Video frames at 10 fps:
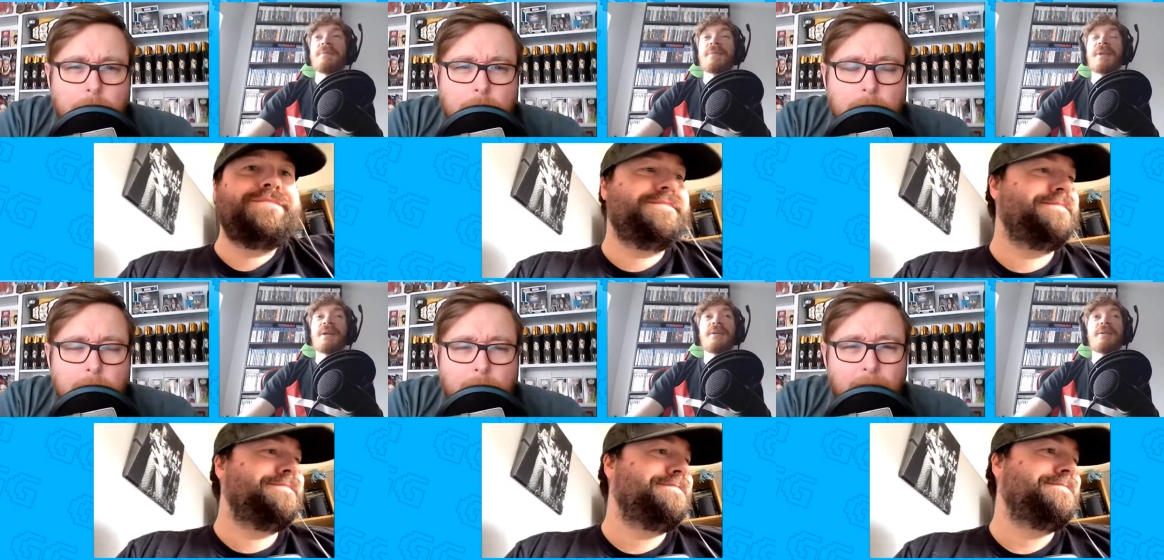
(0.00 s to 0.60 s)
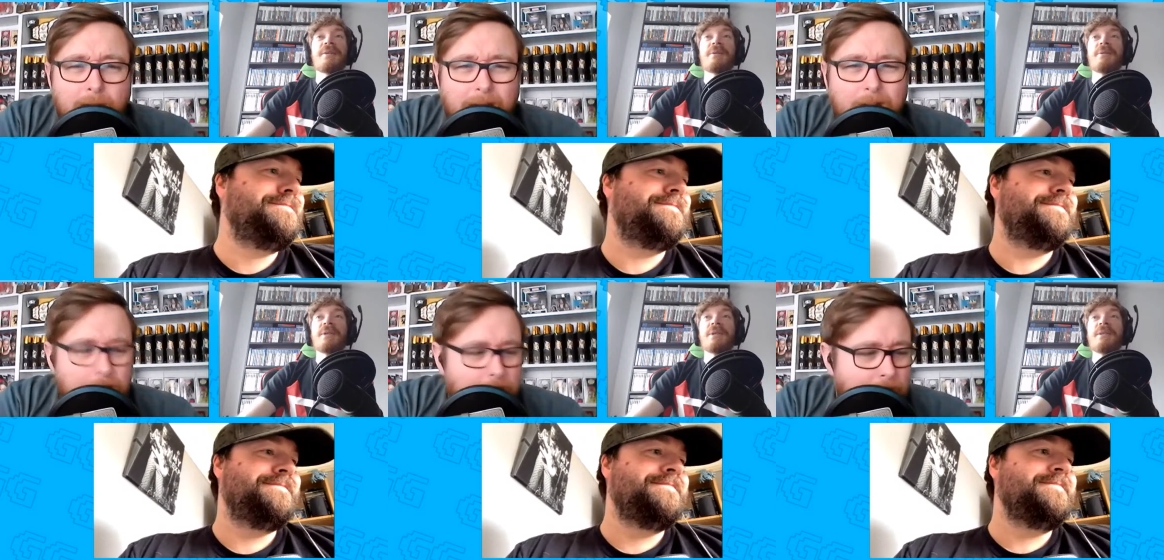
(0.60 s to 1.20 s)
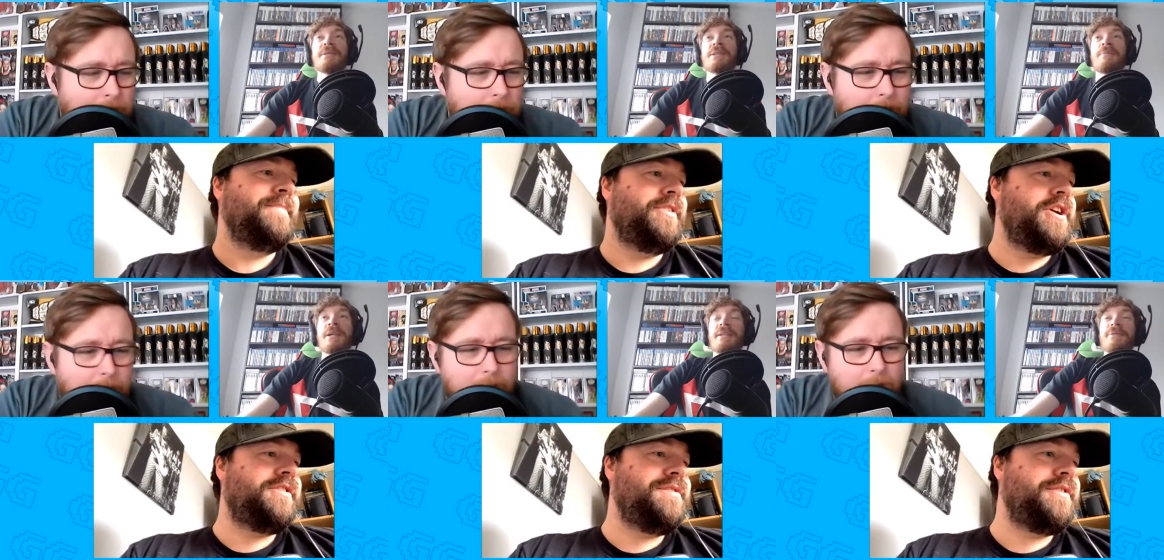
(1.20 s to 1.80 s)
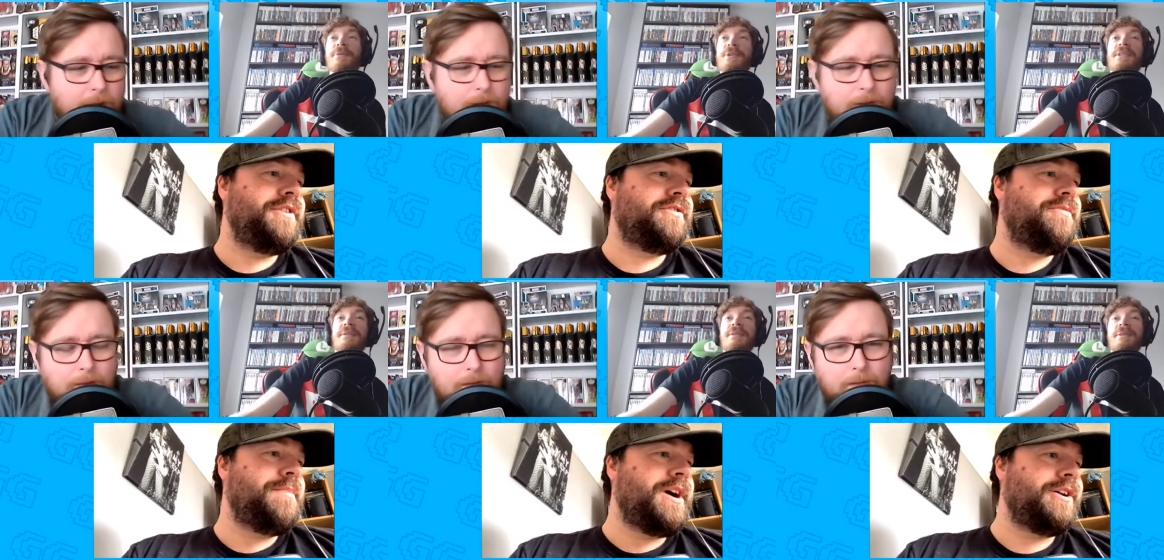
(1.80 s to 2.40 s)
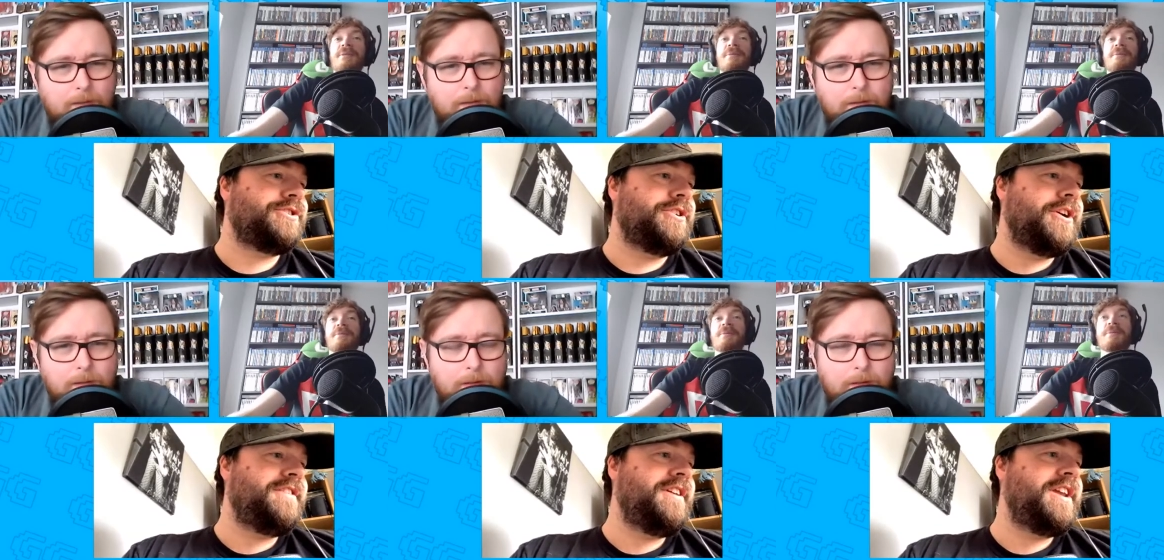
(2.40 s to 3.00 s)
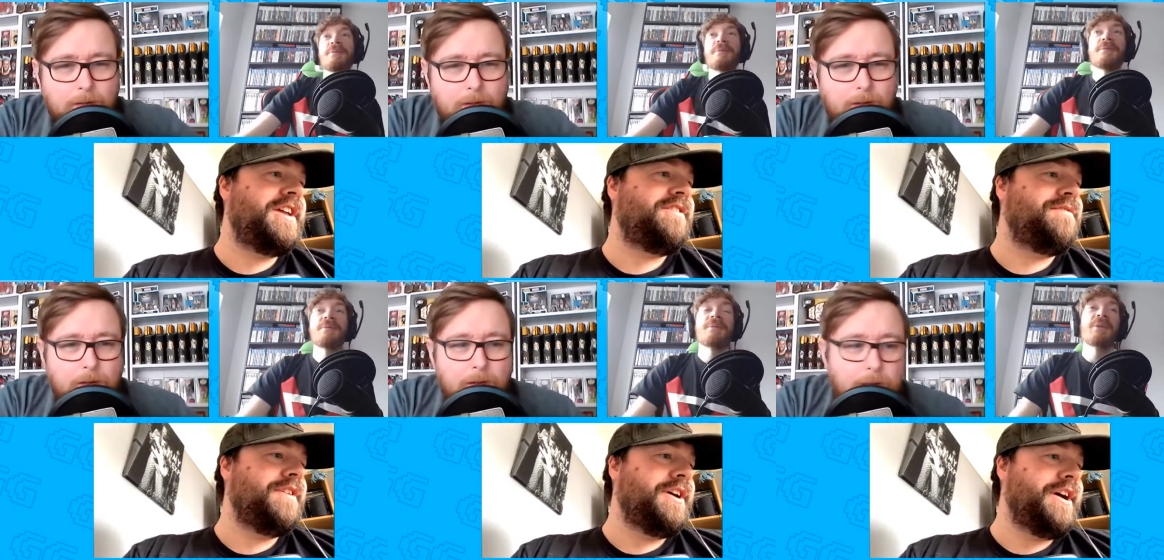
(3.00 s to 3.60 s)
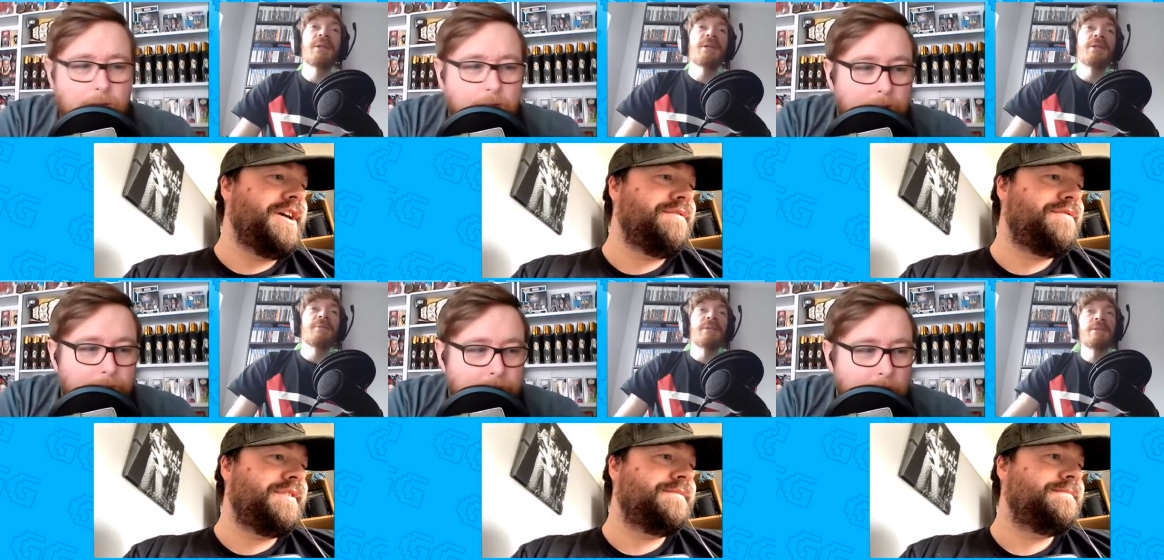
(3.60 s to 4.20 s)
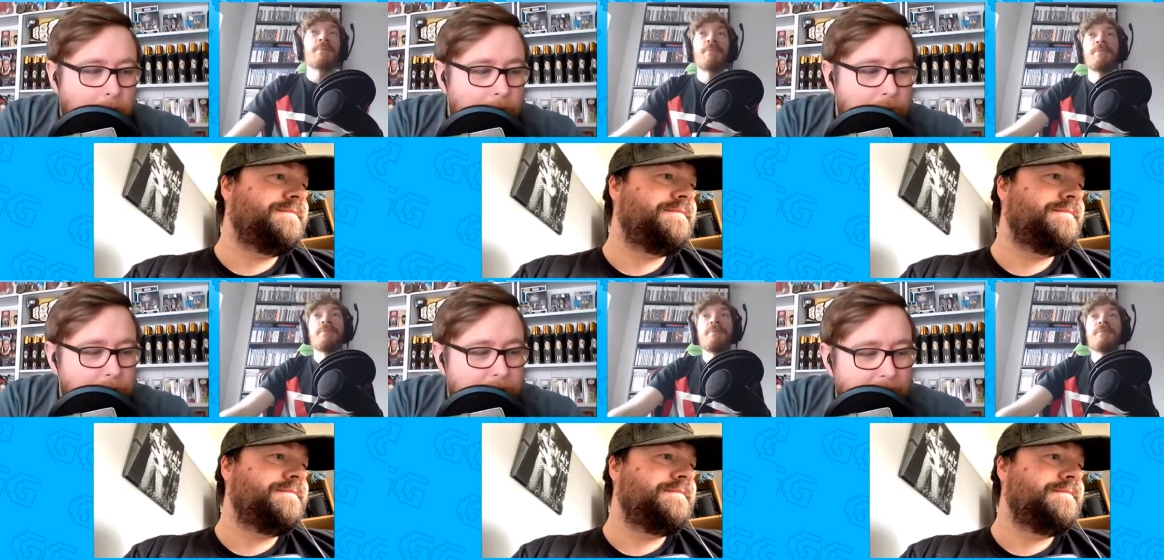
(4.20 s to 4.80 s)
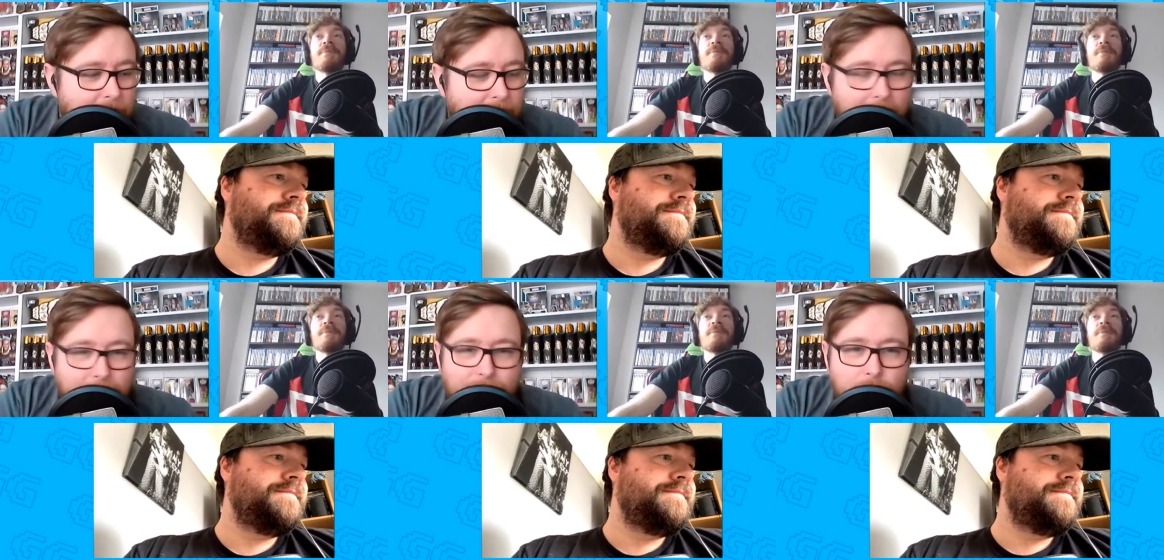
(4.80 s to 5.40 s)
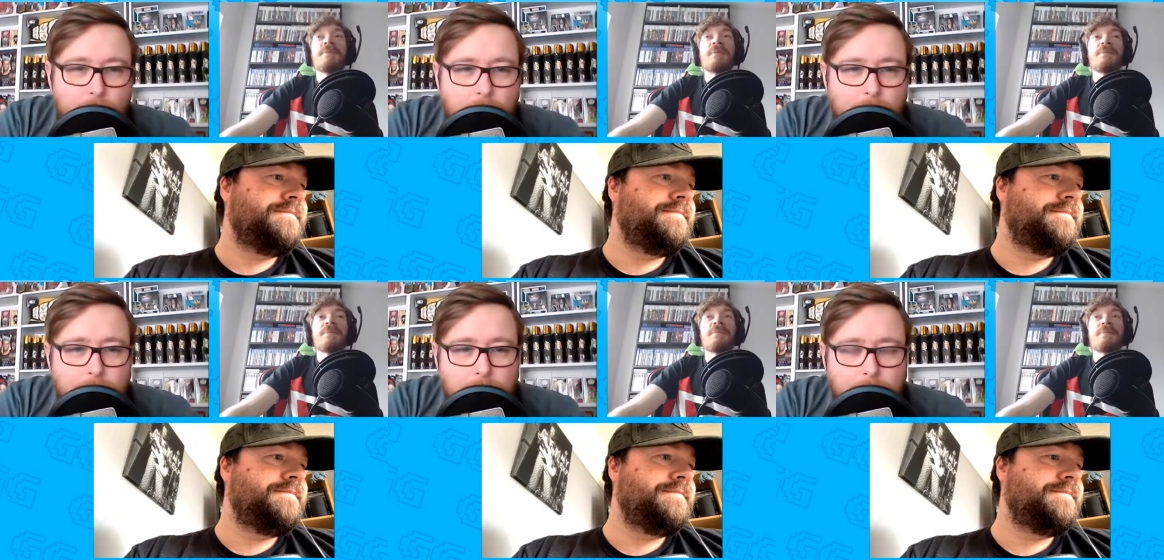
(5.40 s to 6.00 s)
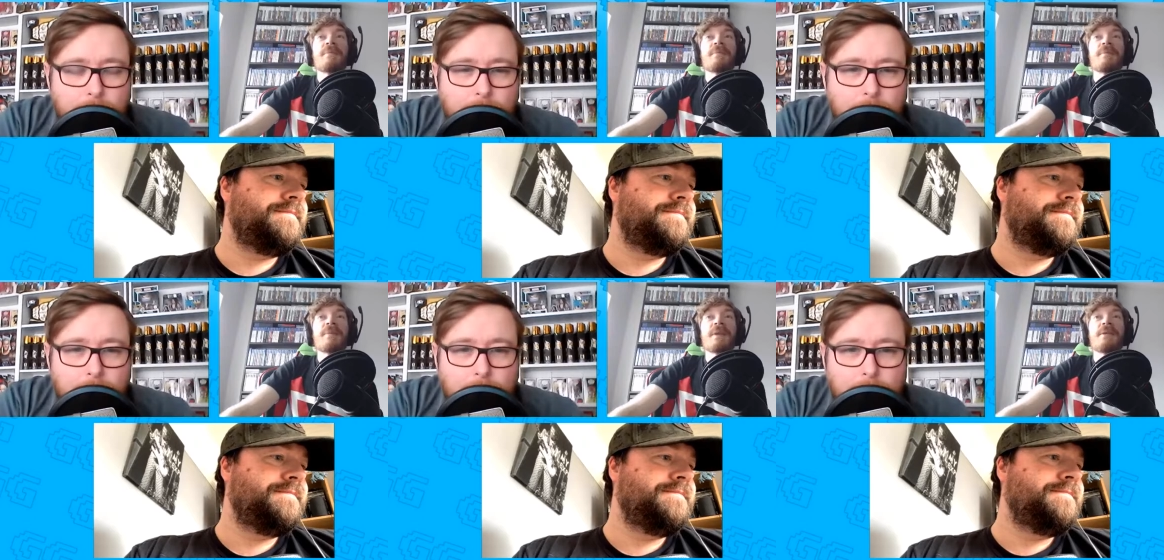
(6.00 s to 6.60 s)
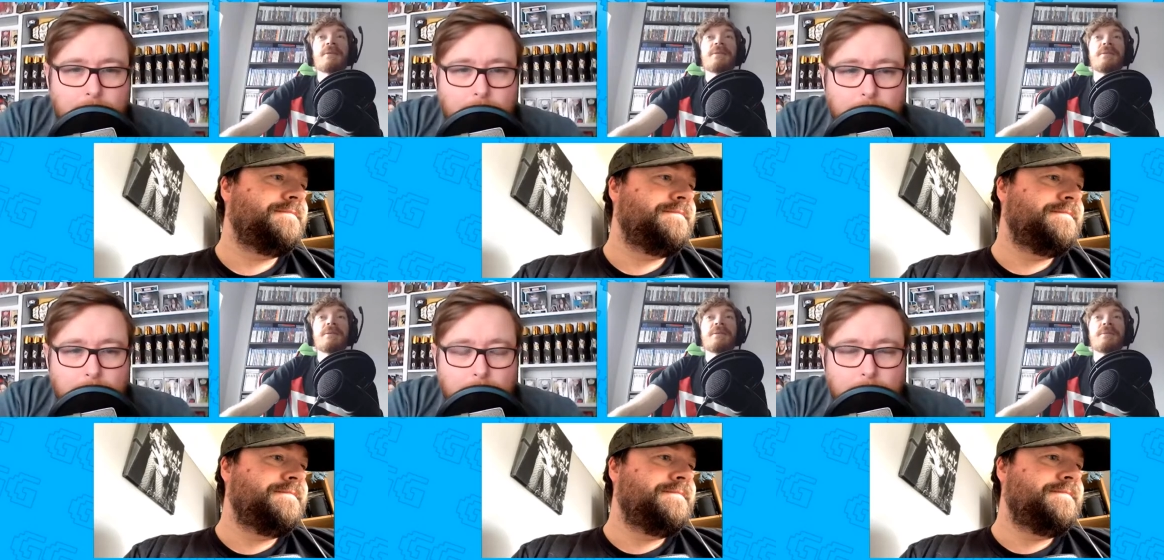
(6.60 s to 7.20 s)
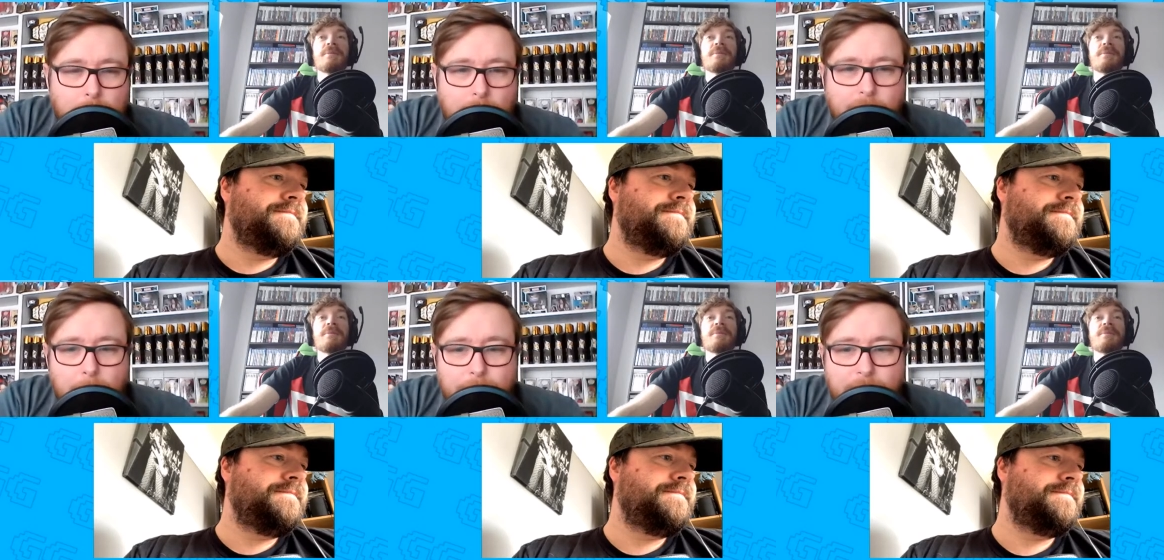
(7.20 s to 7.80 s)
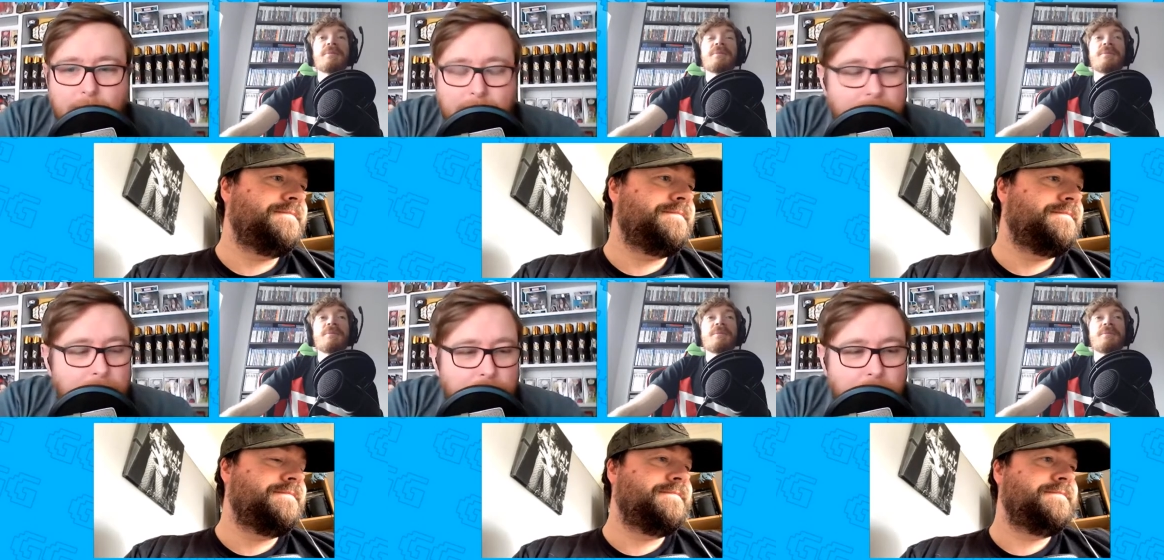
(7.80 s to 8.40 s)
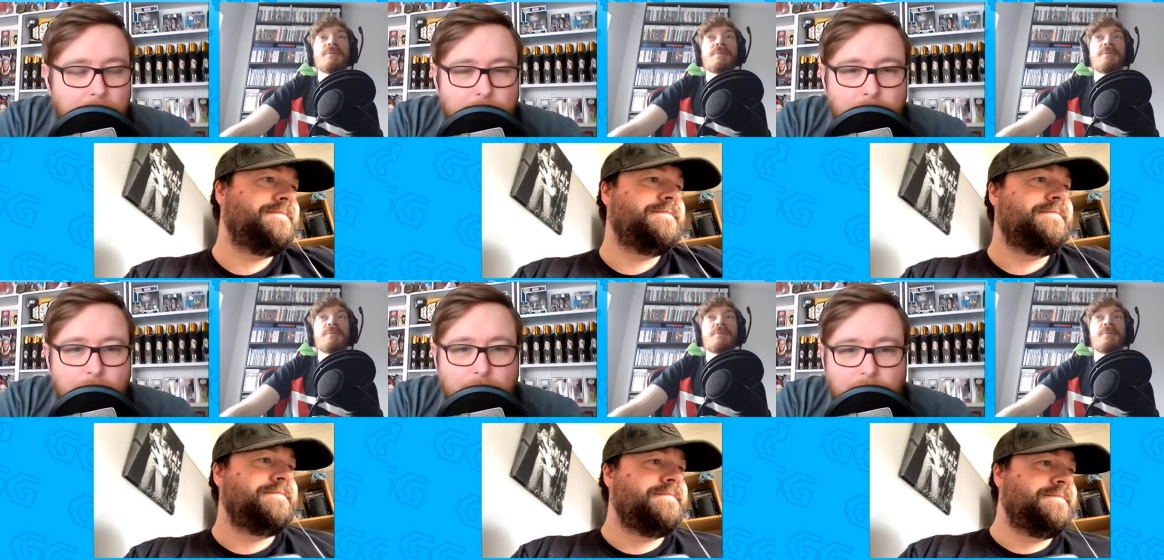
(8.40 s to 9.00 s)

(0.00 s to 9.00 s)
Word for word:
Speaker 1: Oh, really? Mm. That's the First of March, nineteen eighty-five. Oh, I
Speaker 2: thought it was in nineteen eighty-four. Because oh. I'm thirty-seven this year, and so is